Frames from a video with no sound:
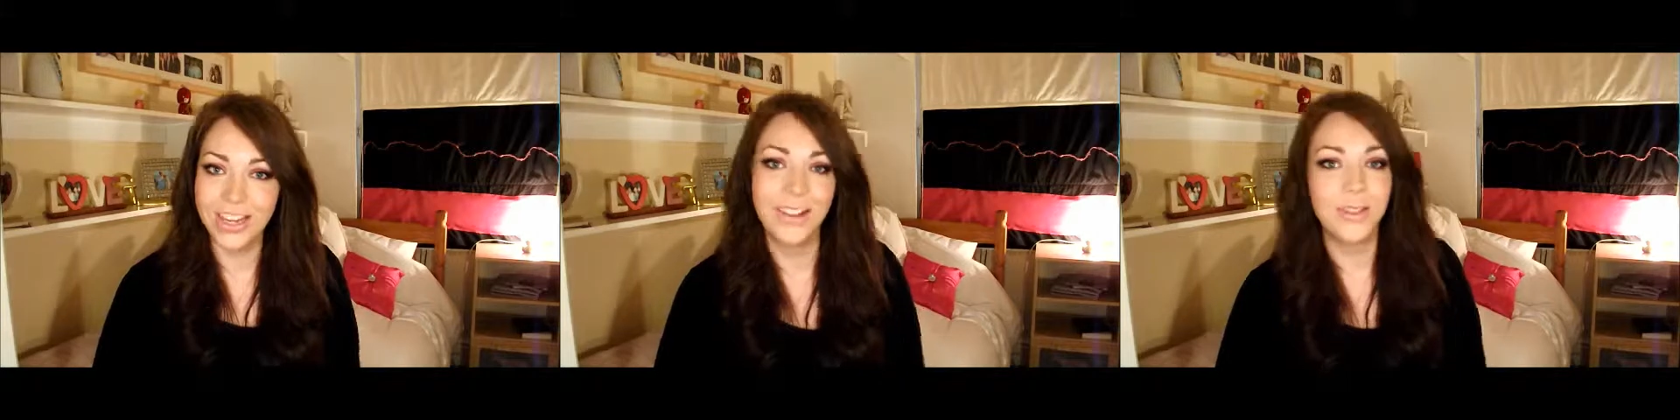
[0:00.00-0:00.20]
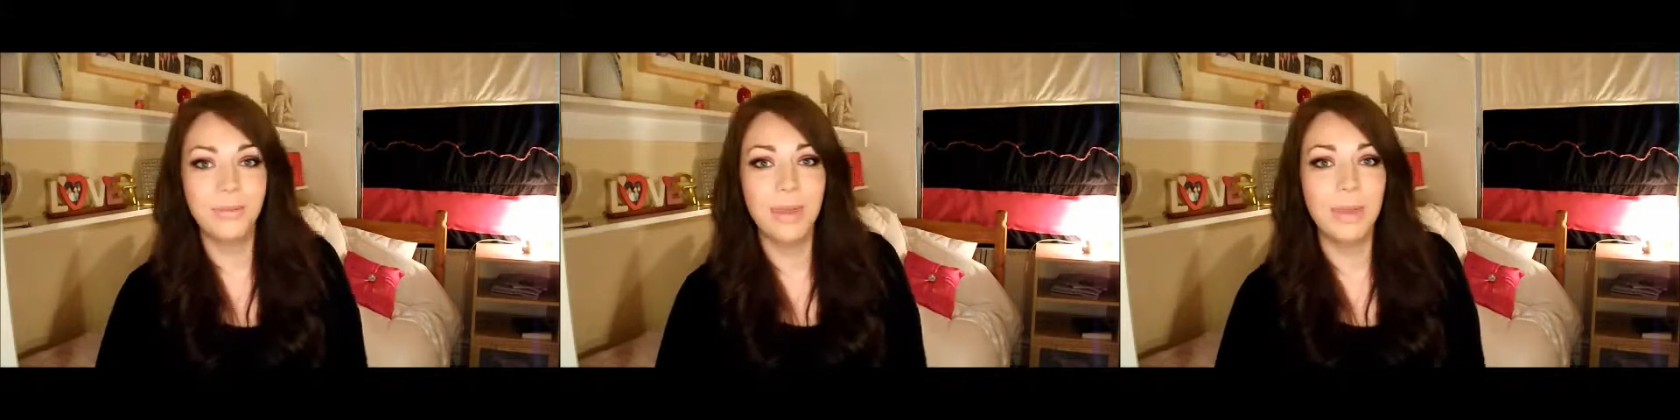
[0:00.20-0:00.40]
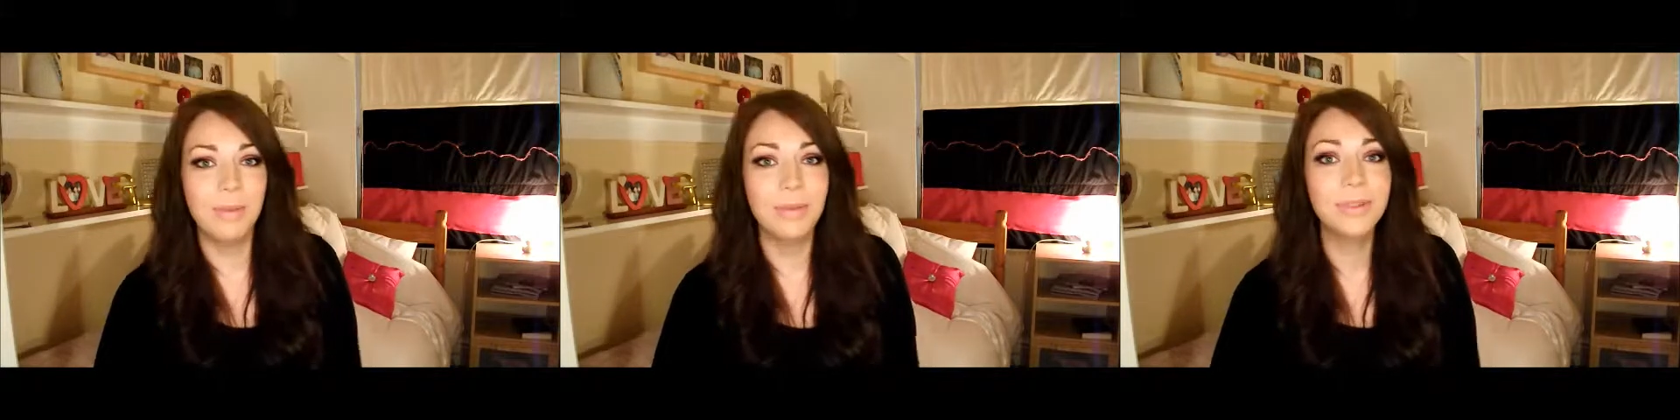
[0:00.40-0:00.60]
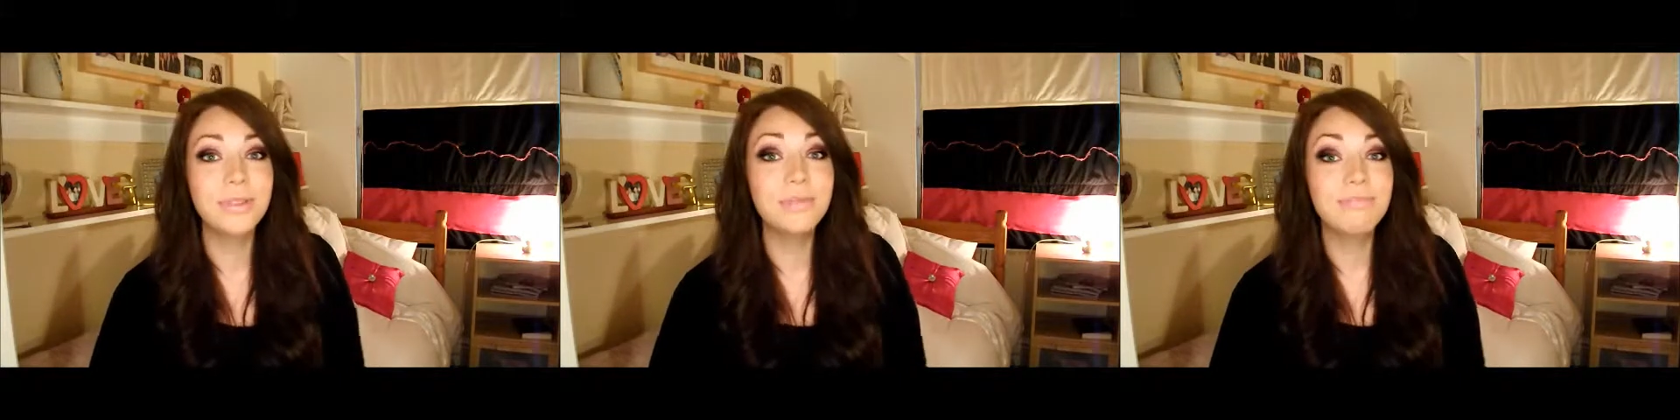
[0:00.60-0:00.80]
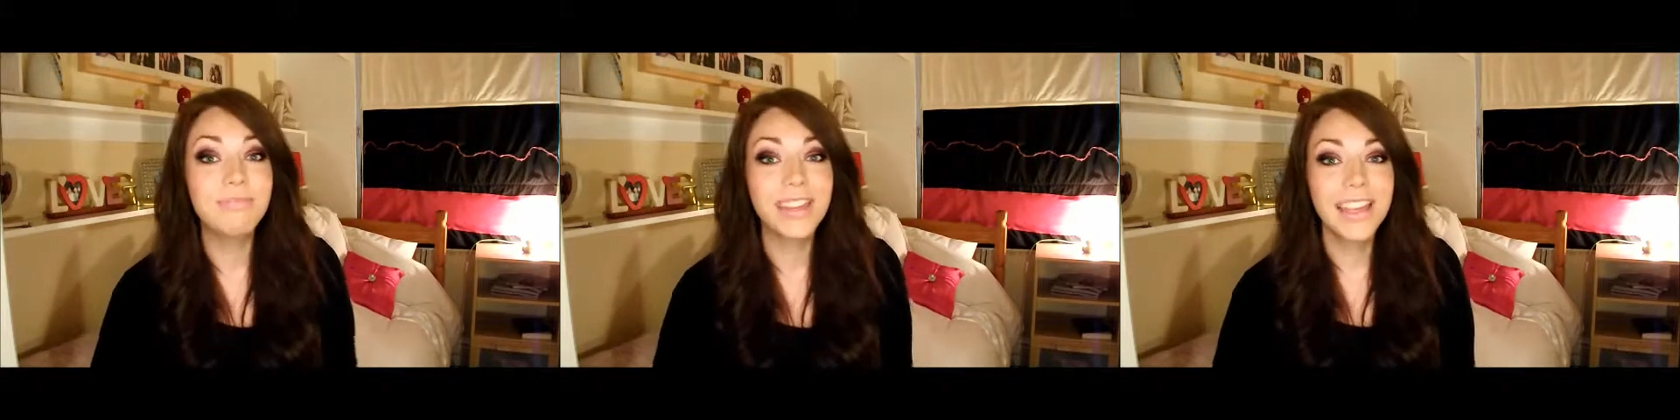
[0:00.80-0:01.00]
other people's,
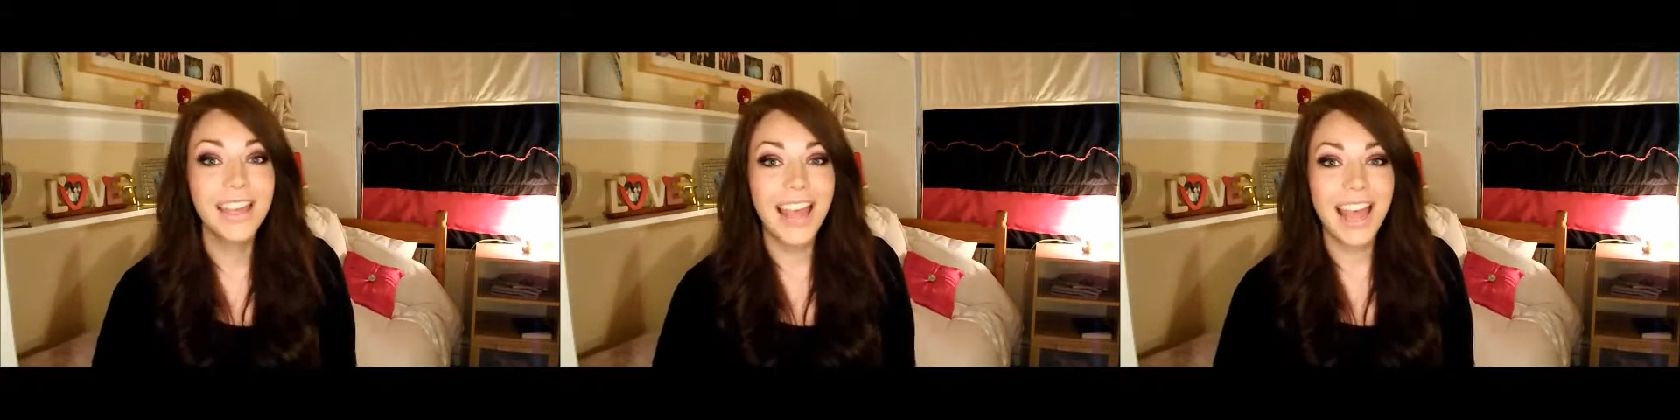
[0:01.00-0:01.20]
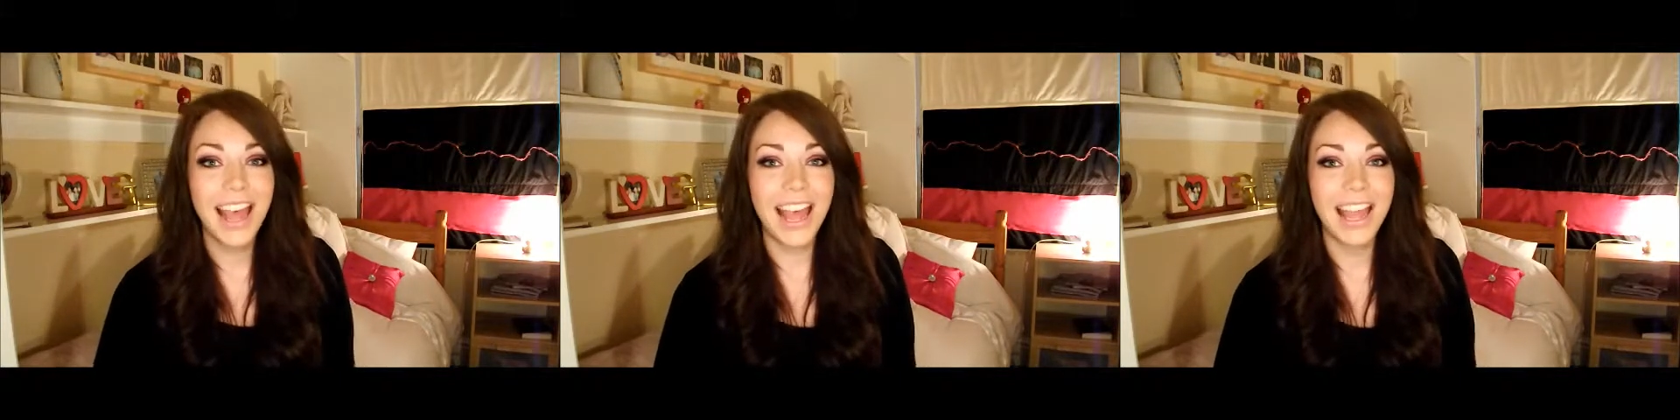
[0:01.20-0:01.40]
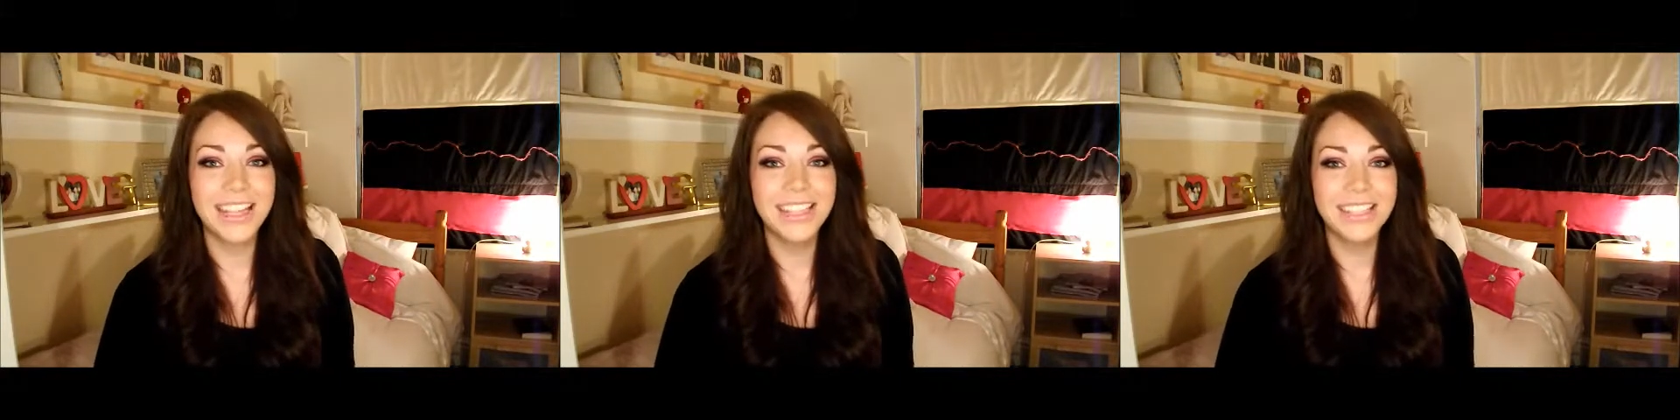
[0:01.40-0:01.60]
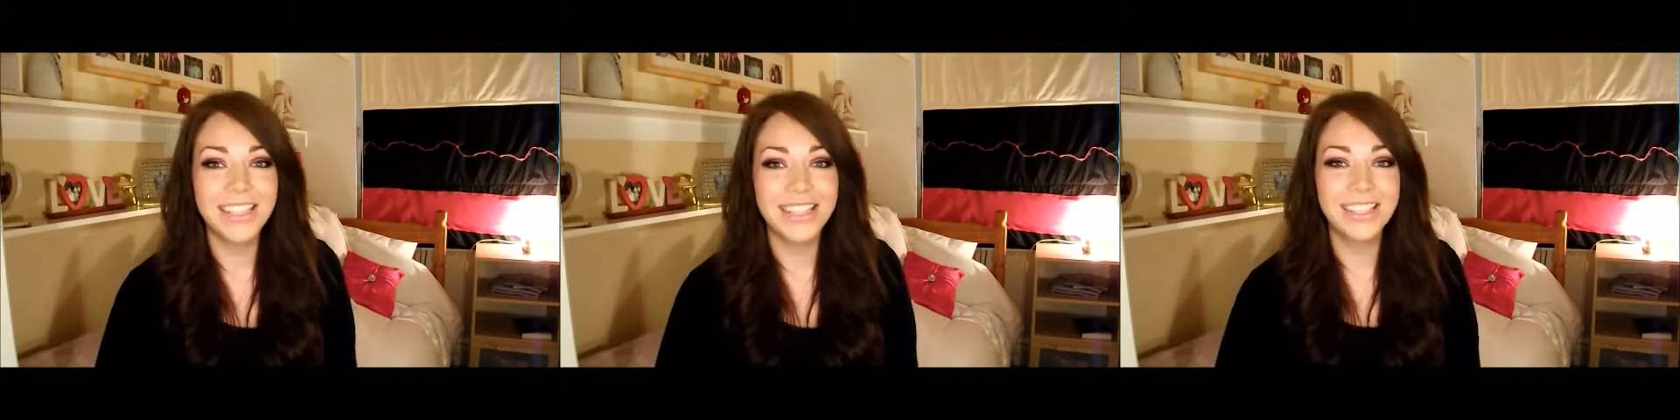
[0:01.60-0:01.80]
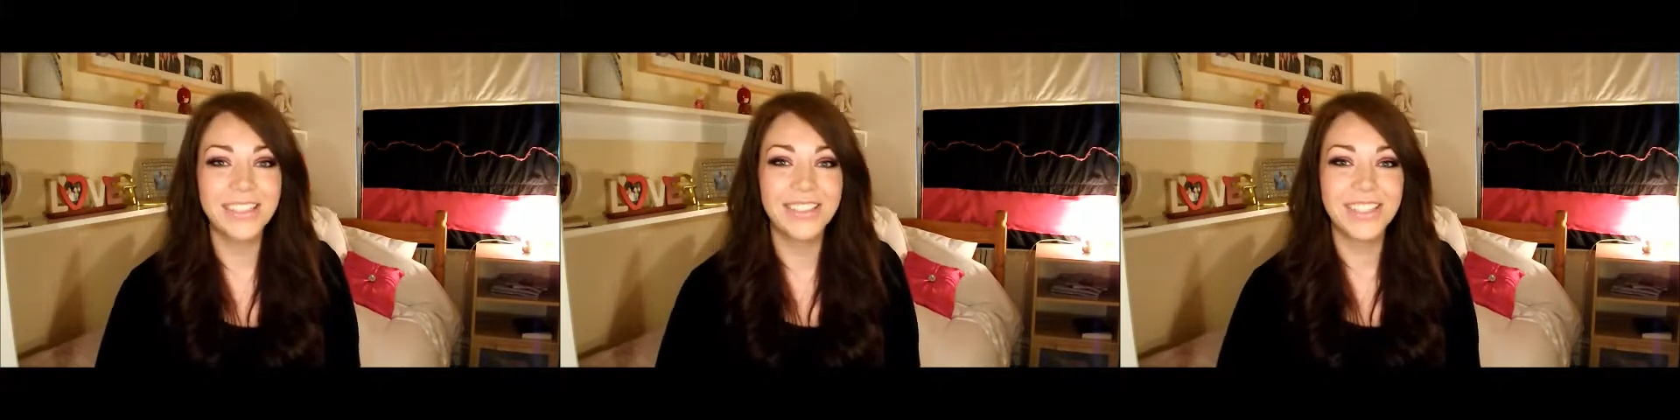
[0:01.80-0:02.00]
and I
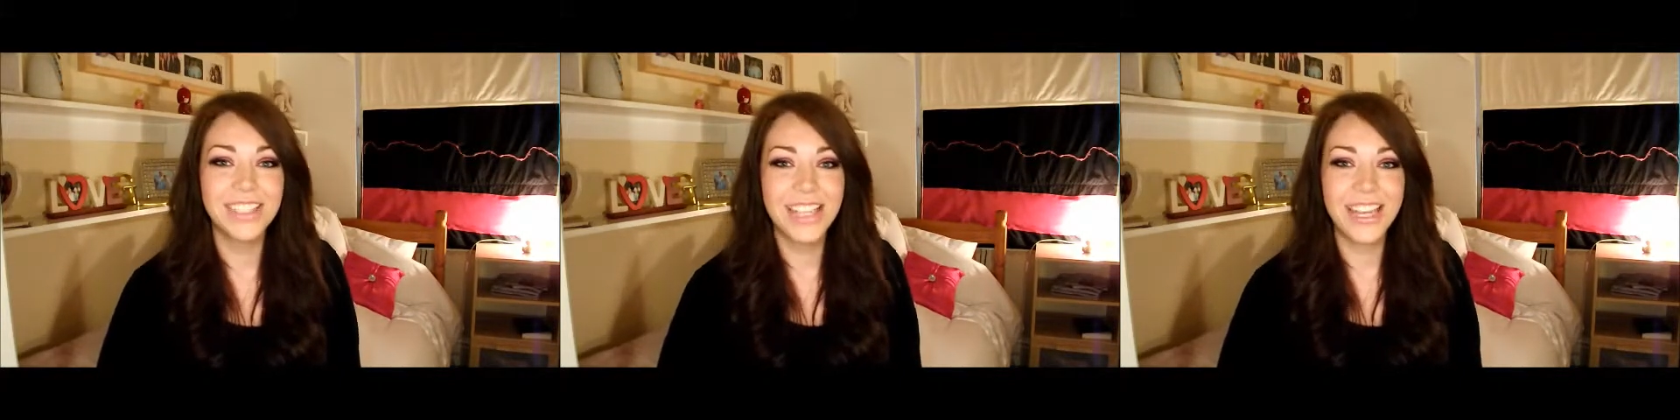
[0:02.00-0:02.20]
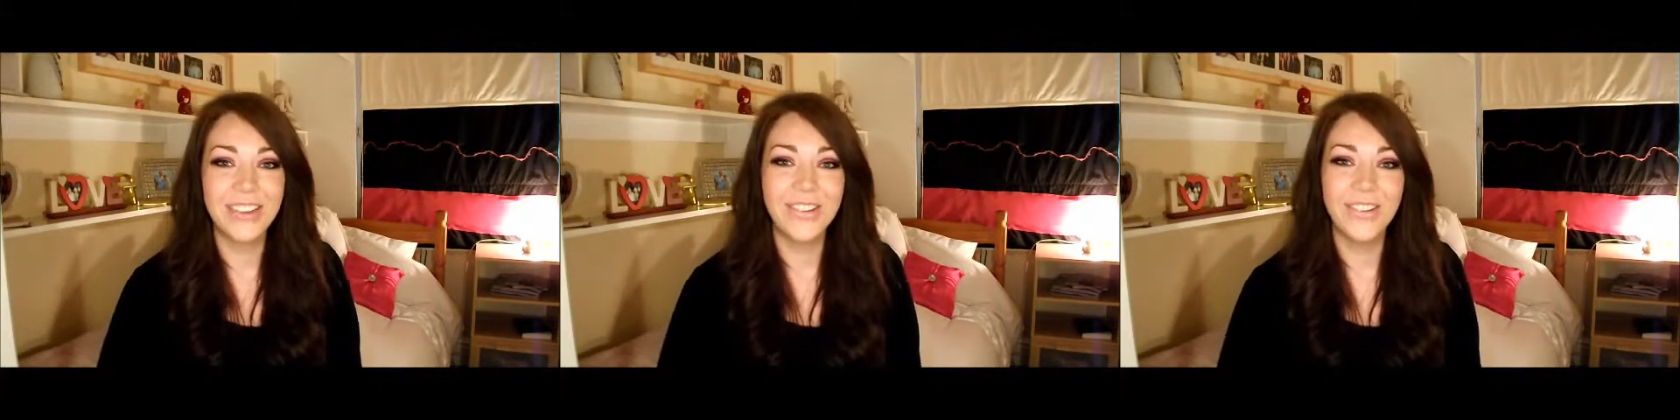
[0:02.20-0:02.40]
shall see you